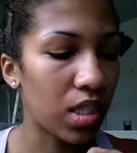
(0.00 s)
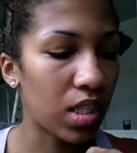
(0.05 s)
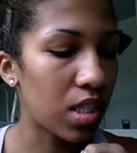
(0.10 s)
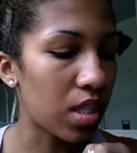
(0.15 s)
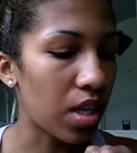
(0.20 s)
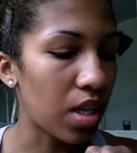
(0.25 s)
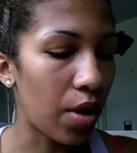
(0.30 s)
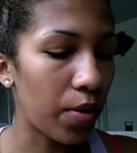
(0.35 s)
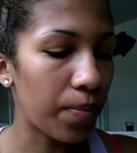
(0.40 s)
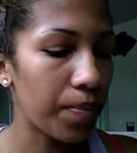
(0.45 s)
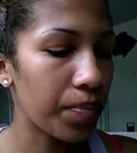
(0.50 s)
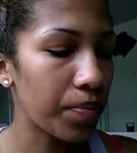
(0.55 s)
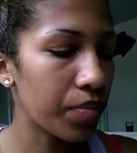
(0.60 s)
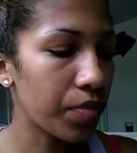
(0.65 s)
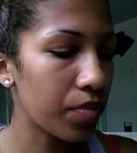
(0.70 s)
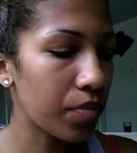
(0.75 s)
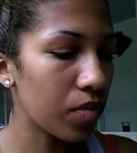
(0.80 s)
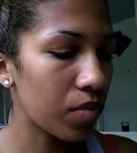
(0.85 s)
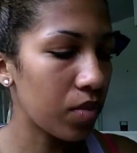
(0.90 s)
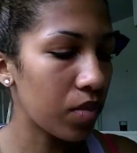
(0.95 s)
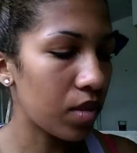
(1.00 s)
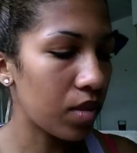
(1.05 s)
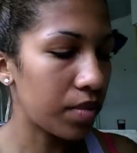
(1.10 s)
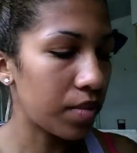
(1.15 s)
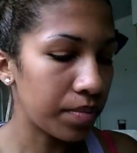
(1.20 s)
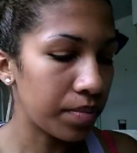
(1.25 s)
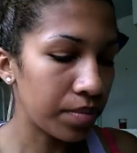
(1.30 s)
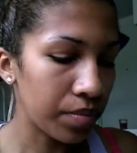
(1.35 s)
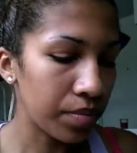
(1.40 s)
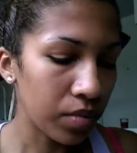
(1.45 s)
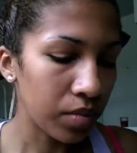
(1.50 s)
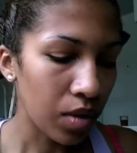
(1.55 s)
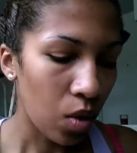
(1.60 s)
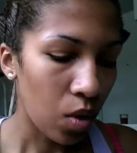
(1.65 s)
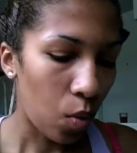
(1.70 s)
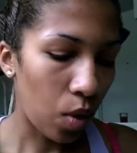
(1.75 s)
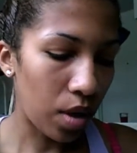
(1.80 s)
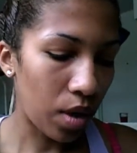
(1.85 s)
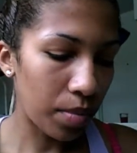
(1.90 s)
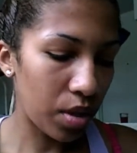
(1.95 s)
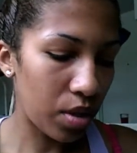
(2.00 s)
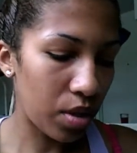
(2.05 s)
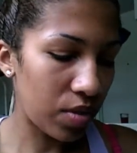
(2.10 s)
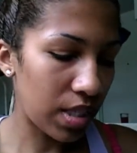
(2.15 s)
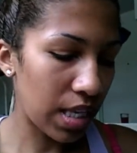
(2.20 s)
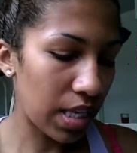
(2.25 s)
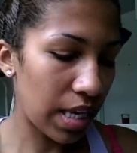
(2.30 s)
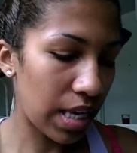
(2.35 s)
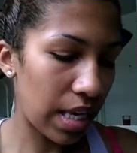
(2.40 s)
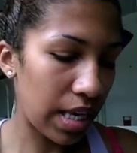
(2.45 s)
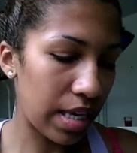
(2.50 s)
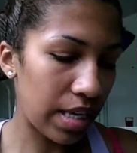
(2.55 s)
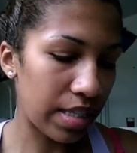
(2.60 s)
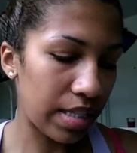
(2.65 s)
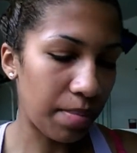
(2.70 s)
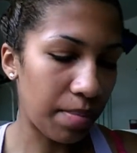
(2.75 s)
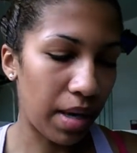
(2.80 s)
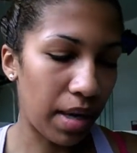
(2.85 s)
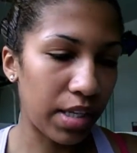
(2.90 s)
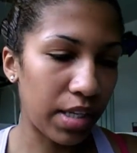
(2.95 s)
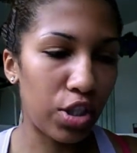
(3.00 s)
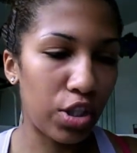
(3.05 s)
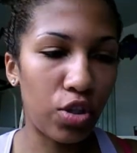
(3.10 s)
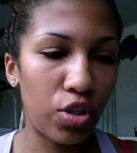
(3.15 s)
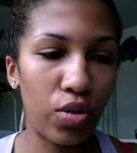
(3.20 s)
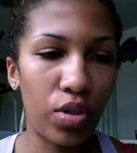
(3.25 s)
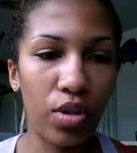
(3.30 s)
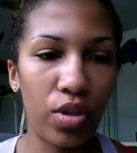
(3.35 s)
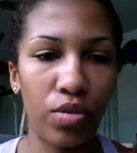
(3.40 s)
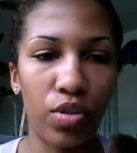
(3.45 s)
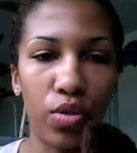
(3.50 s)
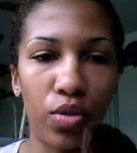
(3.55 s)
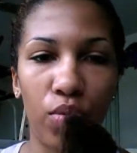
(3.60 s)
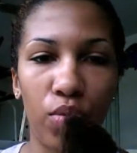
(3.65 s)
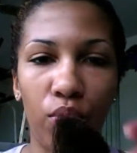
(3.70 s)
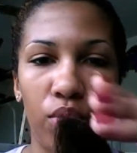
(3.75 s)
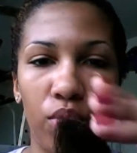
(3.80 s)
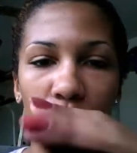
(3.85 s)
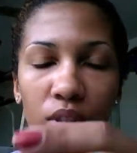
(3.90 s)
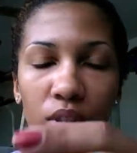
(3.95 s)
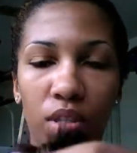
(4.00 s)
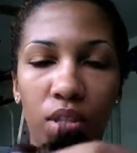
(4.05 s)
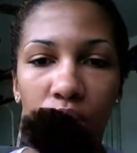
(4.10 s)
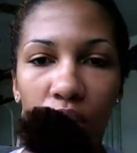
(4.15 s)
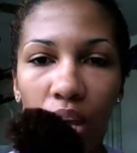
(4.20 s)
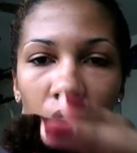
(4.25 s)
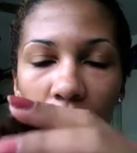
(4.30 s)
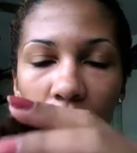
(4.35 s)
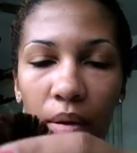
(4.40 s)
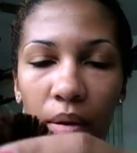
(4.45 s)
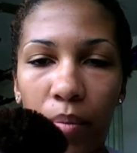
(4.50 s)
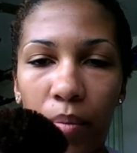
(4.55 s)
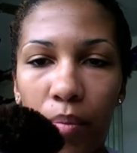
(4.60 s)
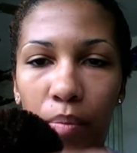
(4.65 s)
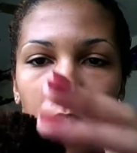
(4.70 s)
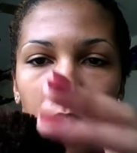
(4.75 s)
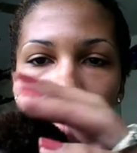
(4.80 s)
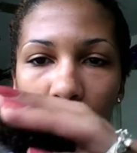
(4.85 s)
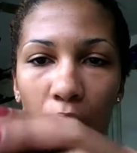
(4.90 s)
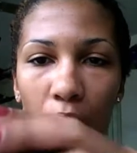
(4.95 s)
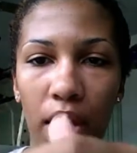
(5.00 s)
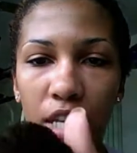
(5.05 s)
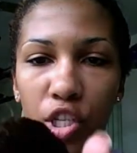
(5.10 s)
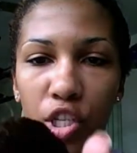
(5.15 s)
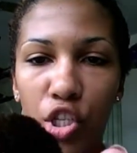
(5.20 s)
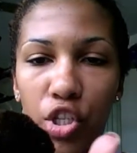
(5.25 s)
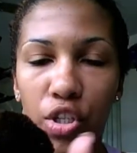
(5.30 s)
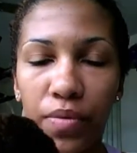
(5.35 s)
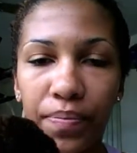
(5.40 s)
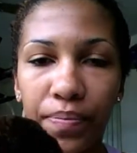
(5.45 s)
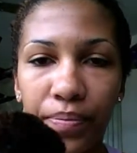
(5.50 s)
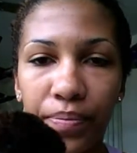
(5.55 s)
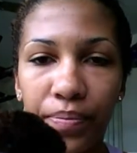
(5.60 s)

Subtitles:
So what I'm using is my Studio Tools brush.